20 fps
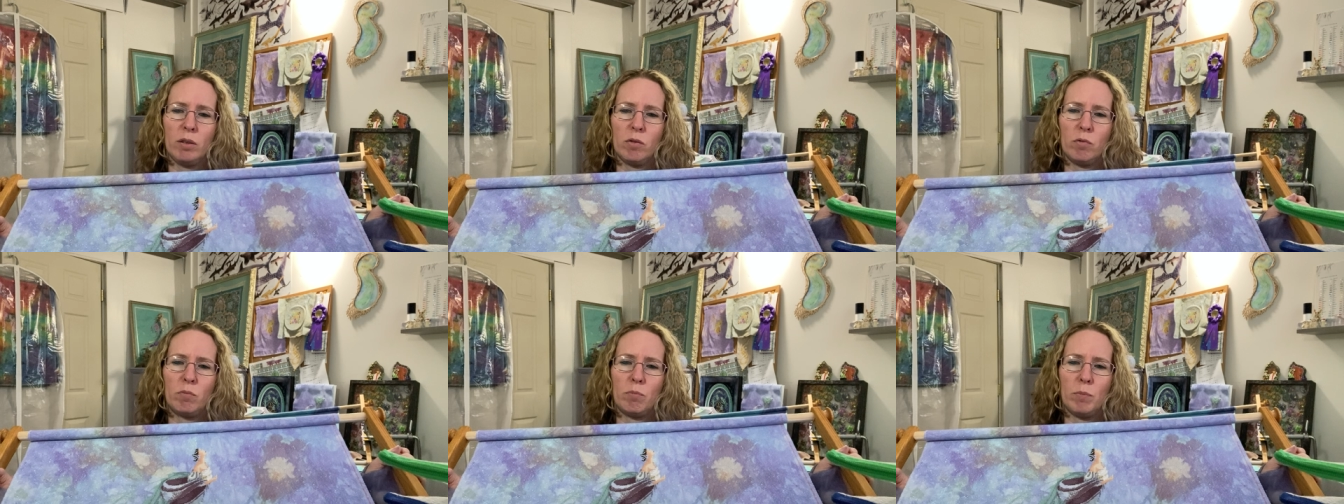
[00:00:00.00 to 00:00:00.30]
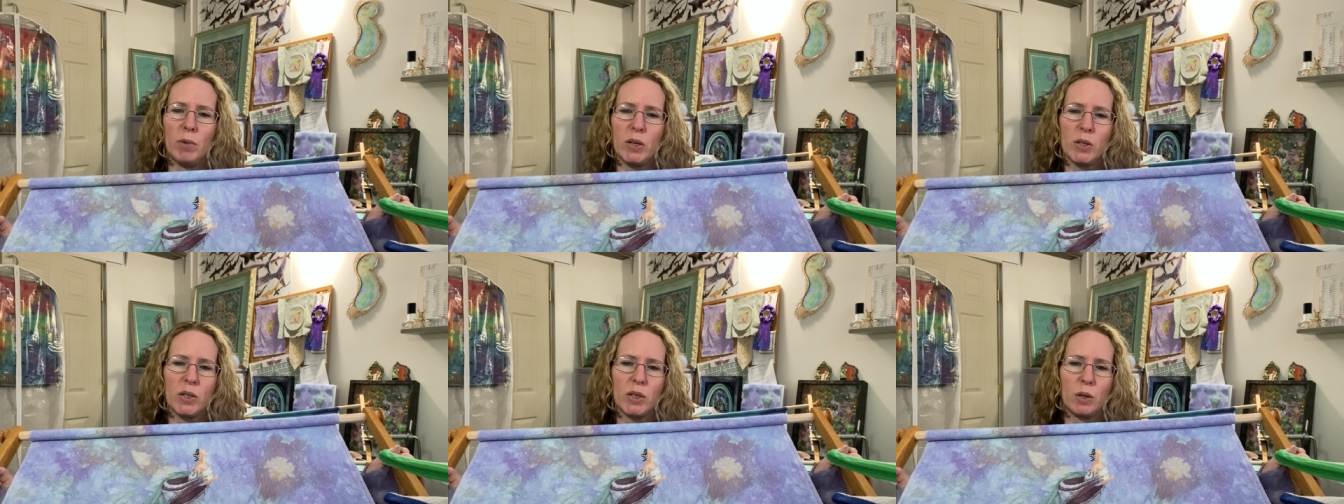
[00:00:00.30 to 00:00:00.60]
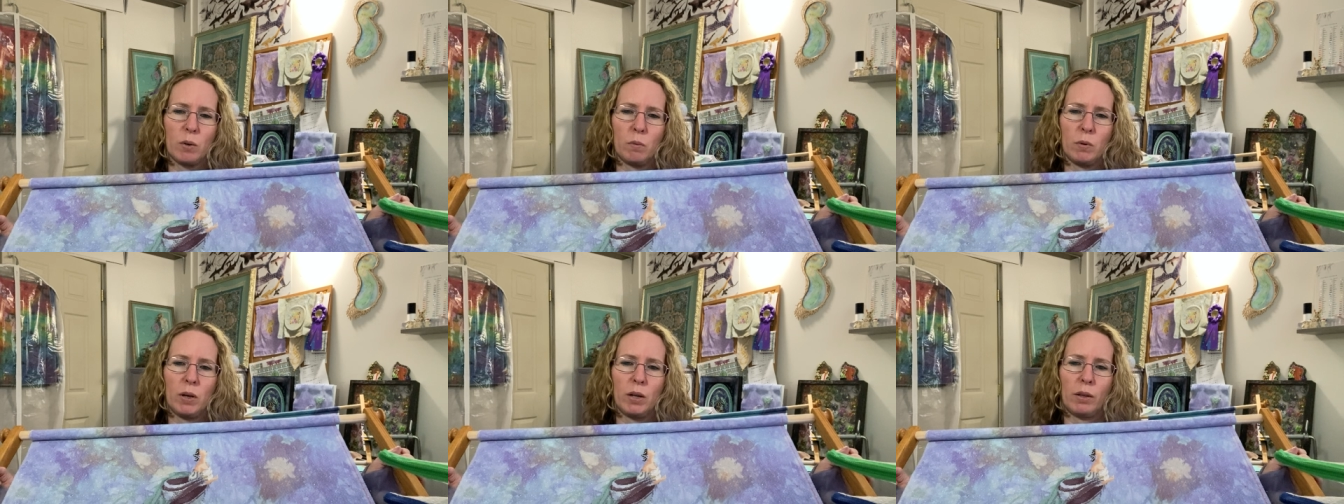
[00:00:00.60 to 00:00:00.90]
of
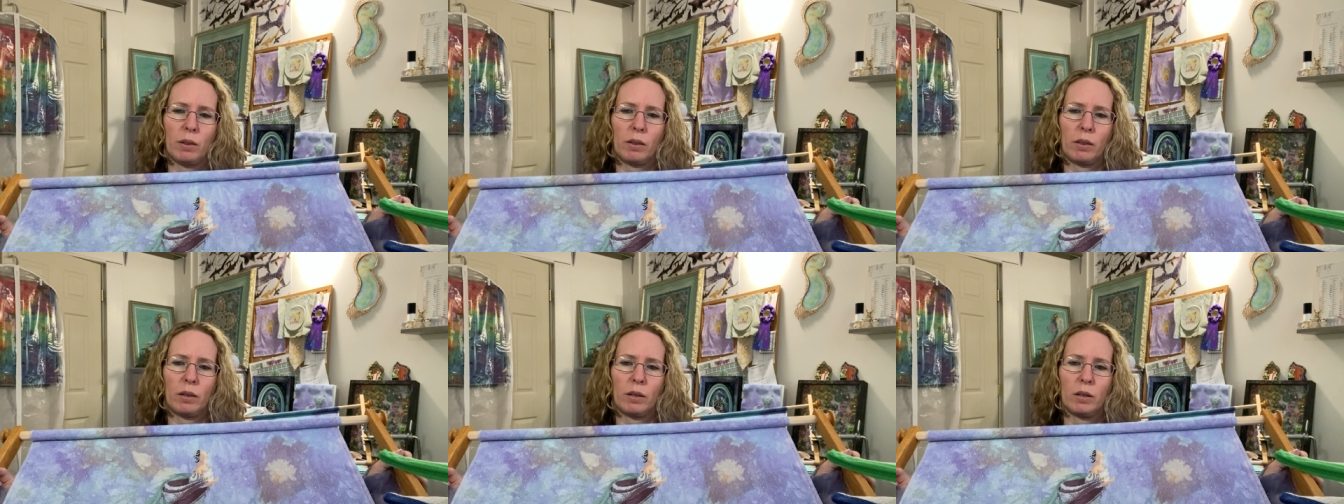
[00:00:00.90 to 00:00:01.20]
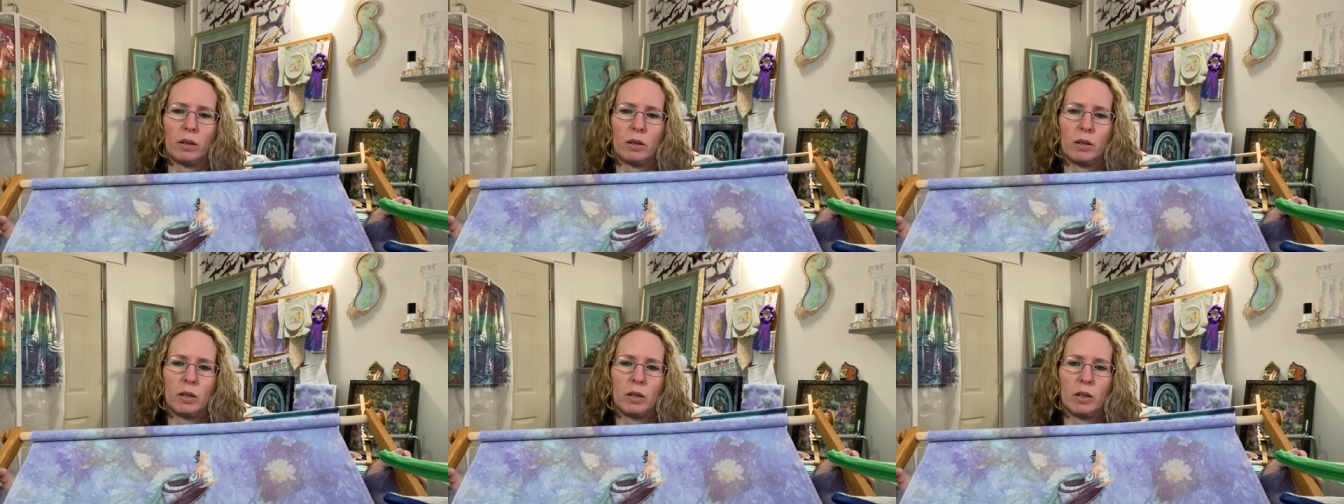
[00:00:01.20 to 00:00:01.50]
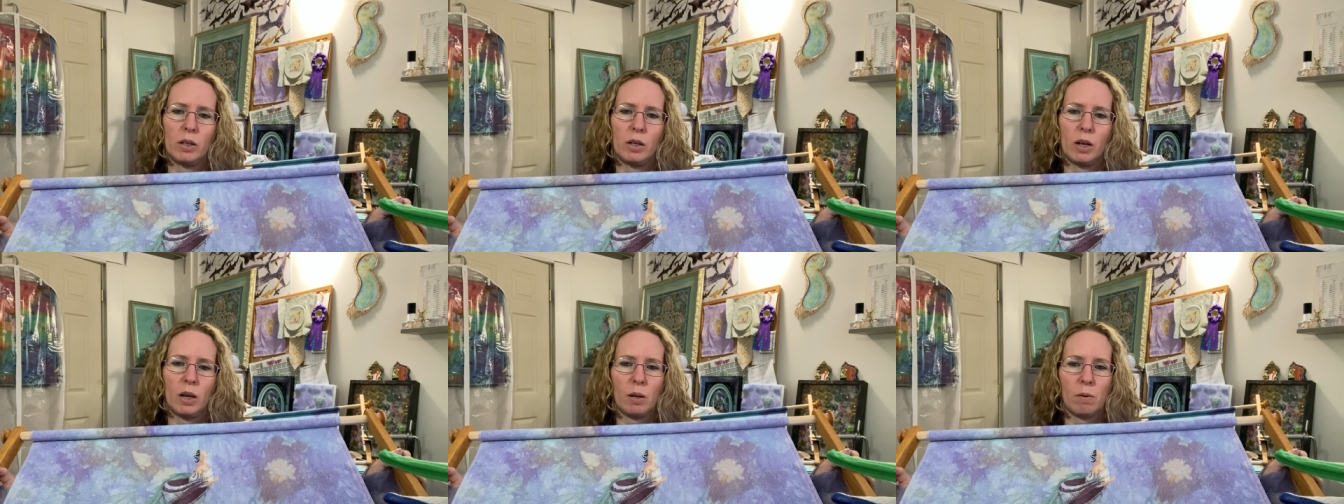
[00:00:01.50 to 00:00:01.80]
messing with,
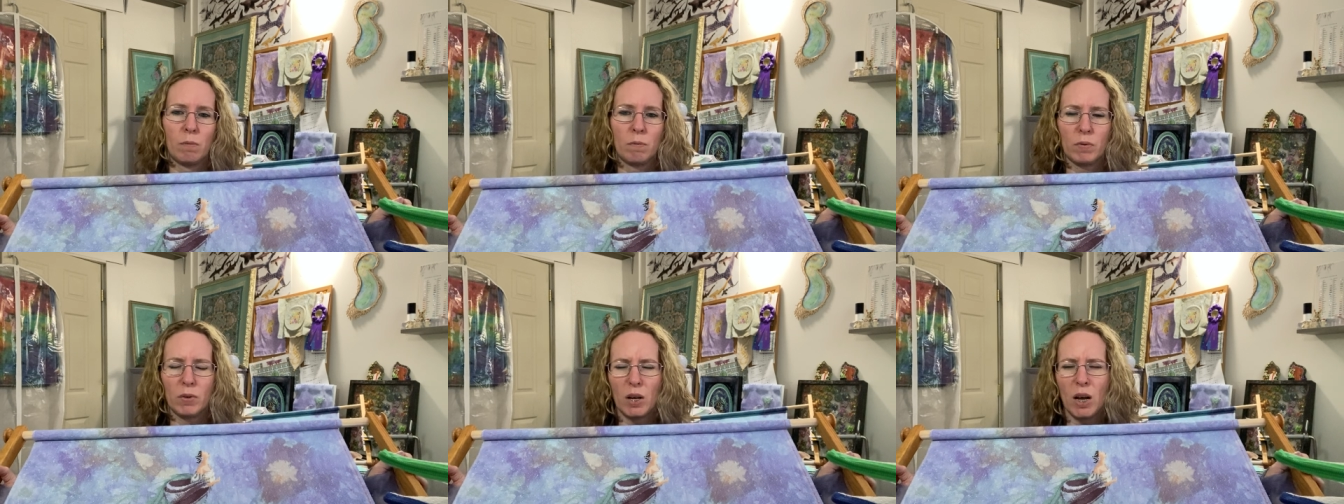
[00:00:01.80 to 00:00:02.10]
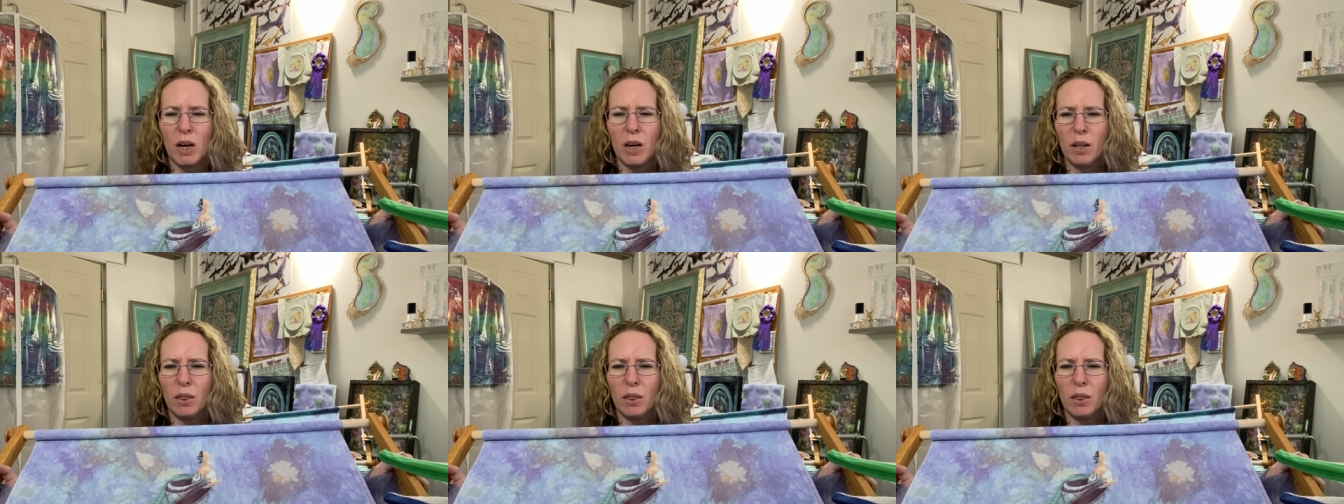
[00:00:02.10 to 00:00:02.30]
I've kind